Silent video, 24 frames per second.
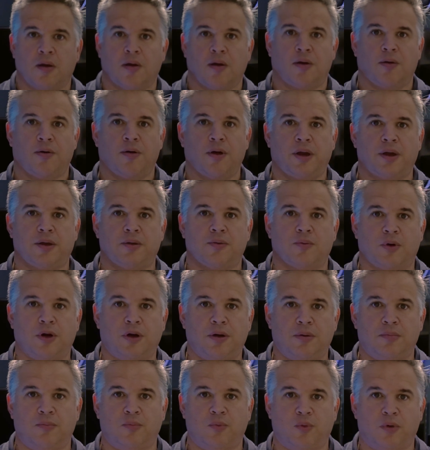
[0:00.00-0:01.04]
All right,
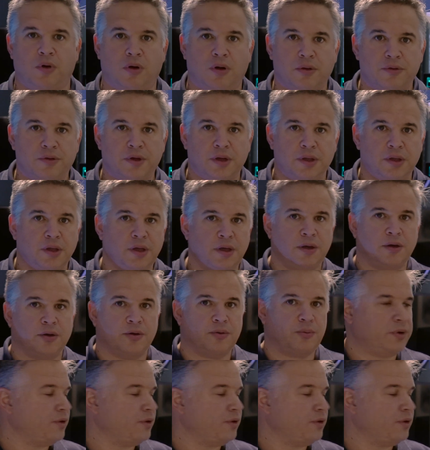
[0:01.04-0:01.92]
well, we're all done here.